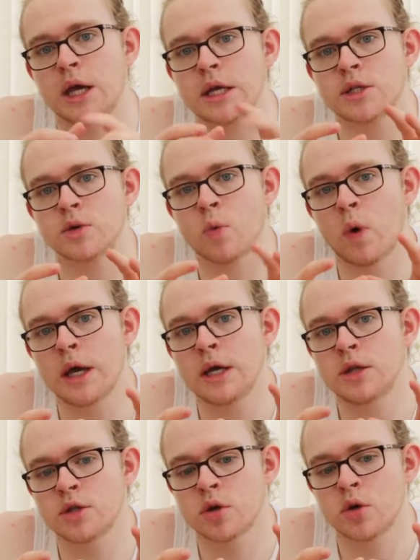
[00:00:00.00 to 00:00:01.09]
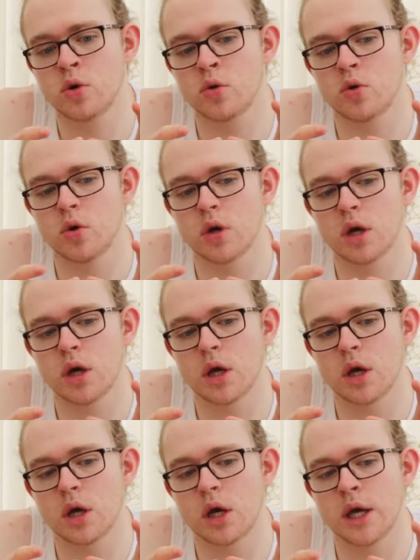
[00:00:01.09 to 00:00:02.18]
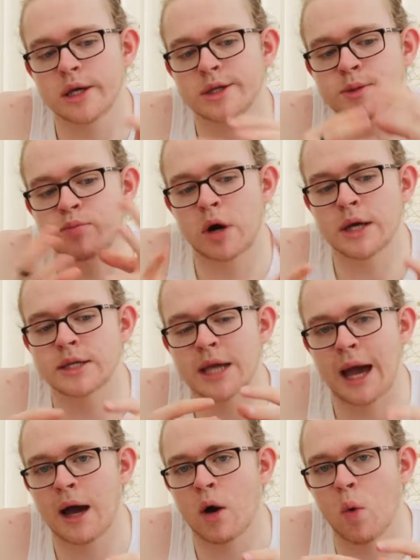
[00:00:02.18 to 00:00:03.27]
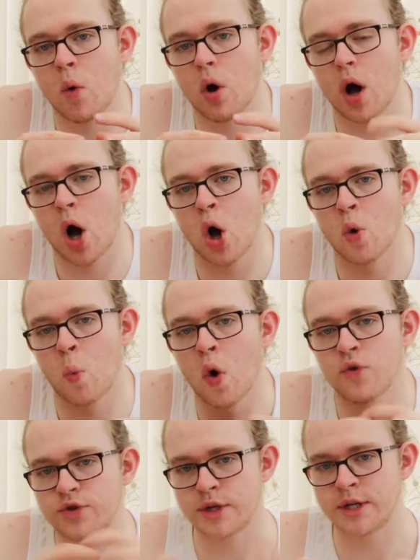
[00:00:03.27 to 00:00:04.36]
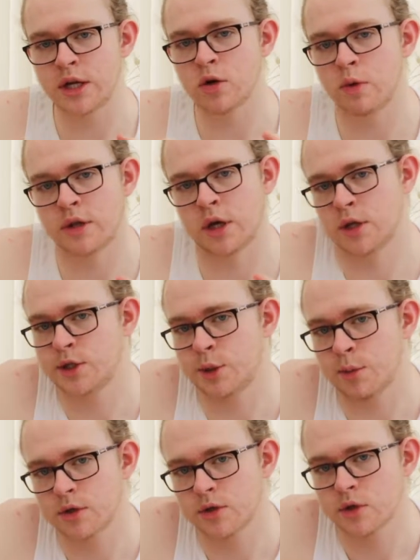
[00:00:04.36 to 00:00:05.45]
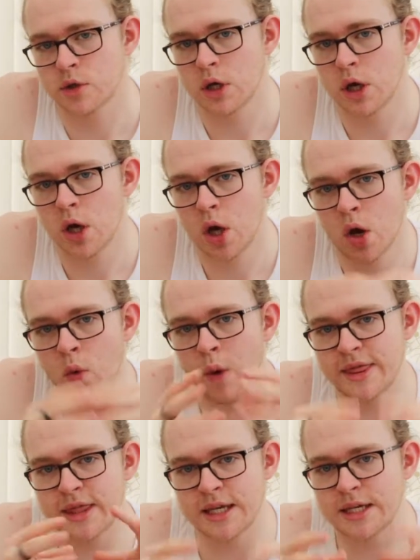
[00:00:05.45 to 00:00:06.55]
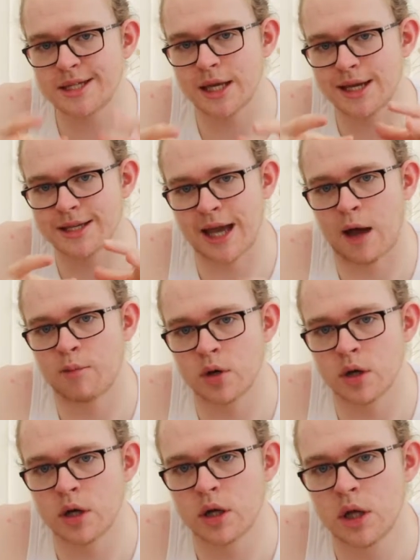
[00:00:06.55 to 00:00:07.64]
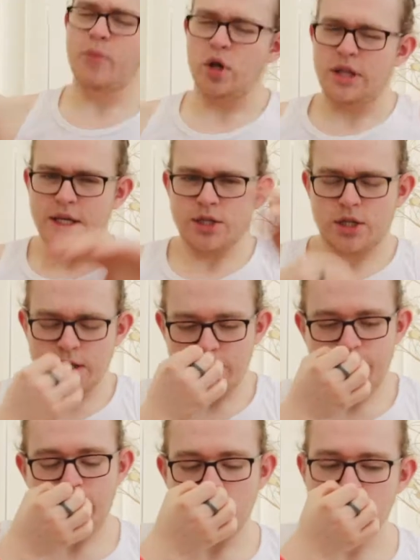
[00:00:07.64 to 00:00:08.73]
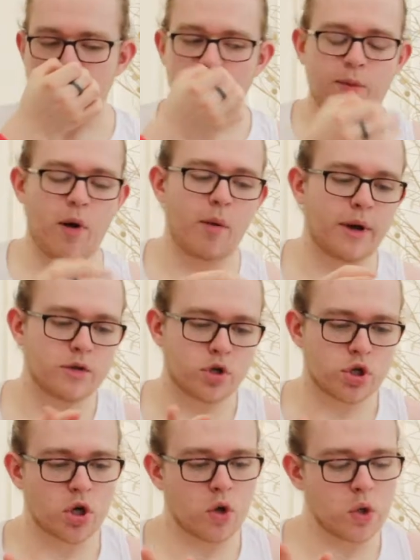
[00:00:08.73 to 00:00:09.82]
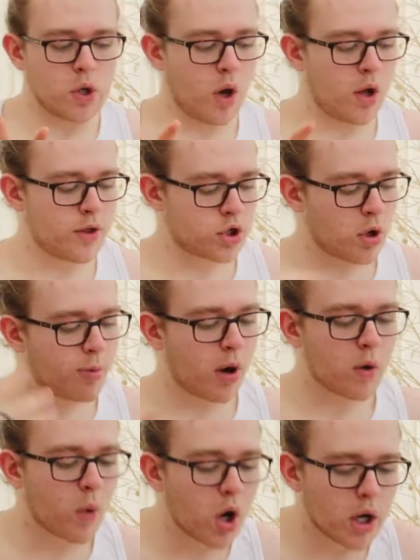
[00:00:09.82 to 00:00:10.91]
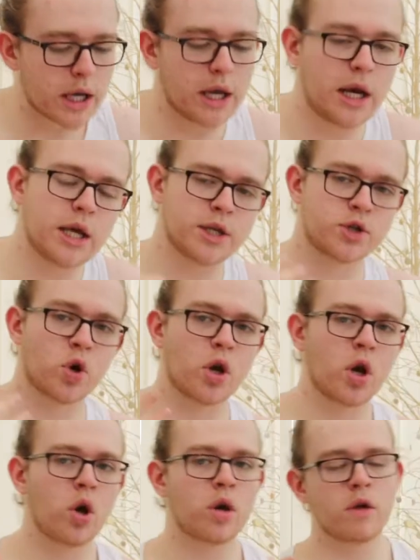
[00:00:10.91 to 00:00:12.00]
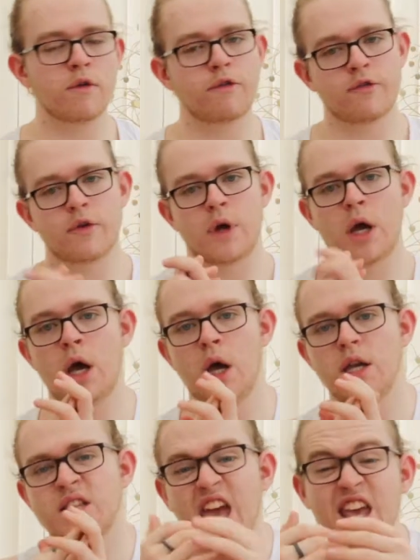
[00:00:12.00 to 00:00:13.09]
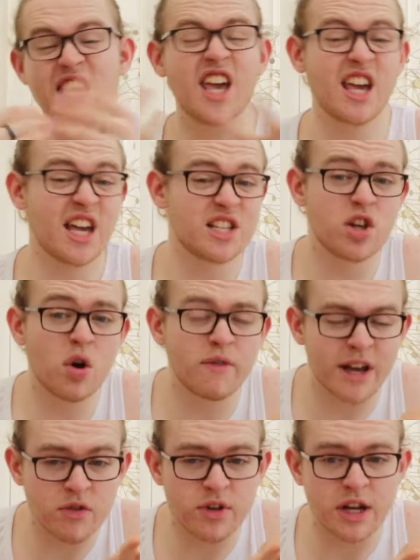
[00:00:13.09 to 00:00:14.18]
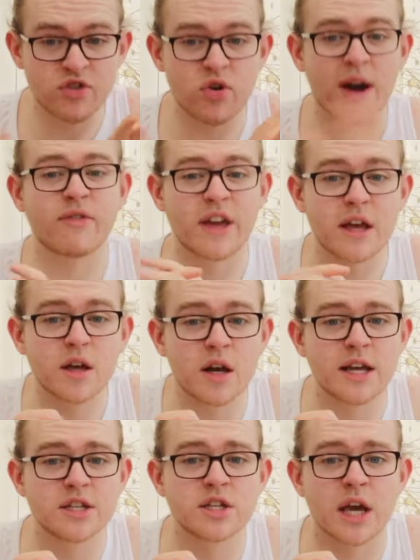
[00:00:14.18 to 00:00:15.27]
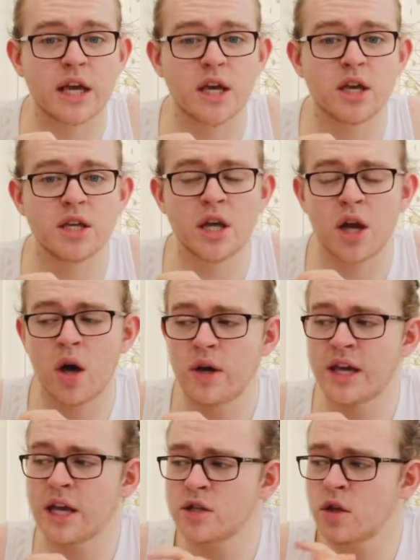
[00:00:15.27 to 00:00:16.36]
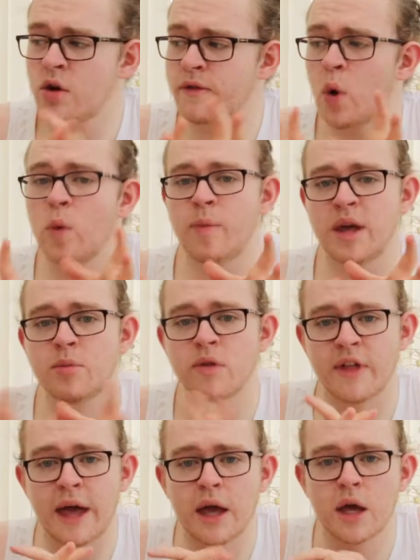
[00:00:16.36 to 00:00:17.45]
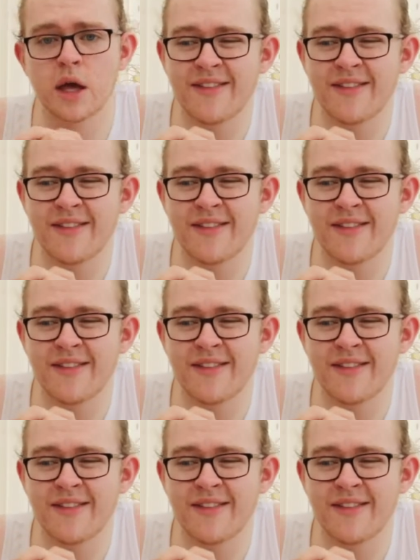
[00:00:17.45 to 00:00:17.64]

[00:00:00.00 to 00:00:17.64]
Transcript: It's a way to express how I want to deal with customers when these things happen. But this first clip I'm about to show you, the shop I work in, it's got a lot of, it gets a lot of elderly traffic, let's say. You know, it gets a lot of old people there.